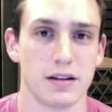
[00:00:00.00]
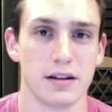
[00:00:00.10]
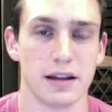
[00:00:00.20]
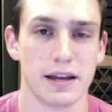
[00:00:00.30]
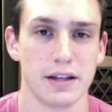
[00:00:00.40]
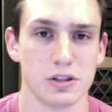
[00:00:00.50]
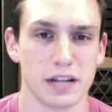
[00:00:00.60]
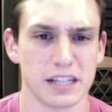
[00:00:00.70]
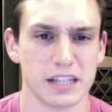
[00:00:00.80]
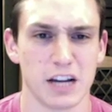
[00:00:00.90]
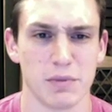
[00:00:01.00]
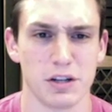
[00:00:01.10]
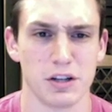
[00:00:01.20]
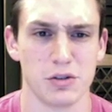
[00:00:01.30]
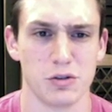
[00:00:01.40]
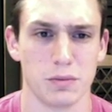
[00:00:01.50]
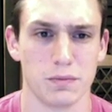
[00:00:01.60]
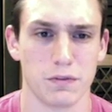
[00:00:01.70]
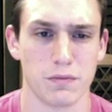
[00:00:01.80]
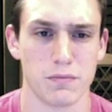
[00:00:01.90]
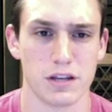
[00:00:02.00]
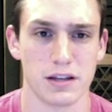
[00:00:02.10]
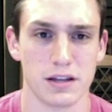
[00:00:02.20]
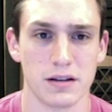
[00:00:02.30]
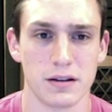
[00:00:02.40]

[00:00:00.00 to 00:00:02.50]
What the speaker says: And so that's kind of been a new norm for me.